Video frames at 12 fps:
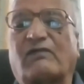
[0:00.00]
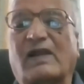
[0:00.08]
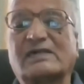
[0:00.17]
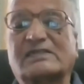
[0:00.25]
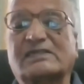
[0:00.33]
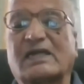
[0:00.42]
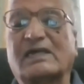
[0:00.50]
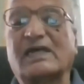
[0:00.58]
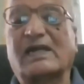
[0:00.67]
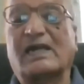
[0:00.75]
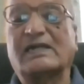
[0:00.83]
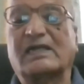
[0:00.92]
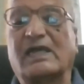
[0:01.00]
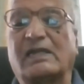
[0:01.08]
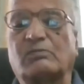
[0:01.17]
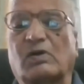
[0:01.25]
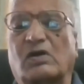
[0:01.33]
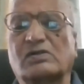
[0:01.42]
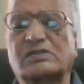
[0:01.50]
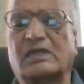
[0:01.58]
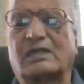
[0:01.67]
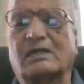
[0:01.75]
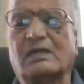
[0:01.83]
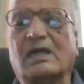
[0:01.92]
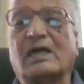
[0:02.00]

floods again and again because the